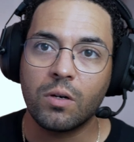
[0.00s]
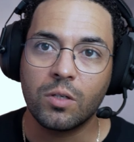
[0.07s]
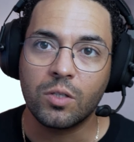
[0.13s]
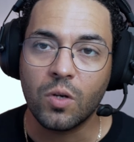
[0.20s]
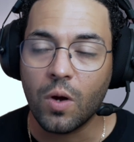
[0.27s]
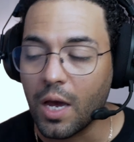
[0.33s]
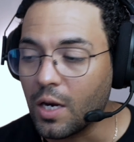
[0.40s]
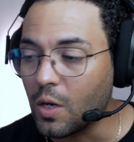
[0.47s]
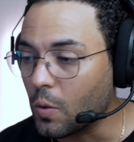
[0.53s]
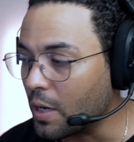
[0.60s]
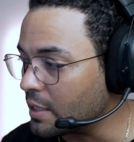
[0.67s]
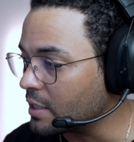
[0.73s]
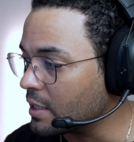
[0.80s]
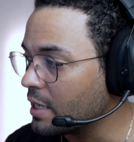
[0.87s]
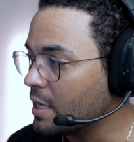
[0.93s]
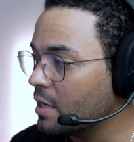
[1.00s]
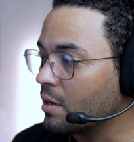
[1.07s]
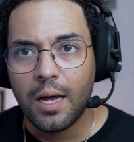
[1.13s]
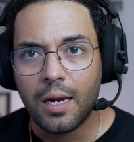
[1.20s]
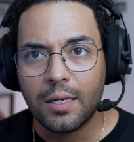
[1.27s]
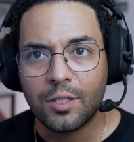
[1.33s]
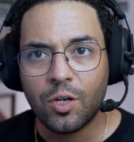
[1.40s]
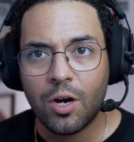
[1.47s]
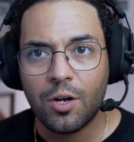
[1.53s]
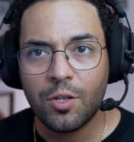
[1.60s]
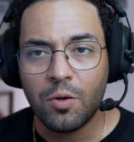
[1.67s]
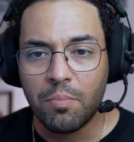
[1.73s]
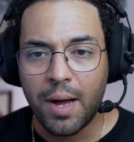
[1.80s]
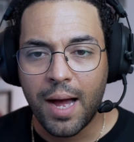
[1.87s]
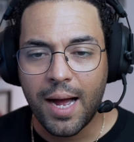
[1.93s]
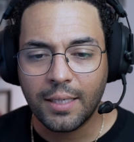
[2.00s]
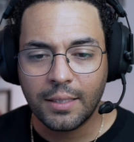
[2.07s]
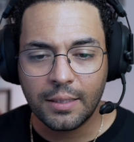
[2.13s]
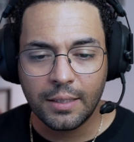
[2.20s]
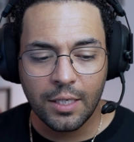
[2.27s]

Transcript: So anyways, let's start the unboxing.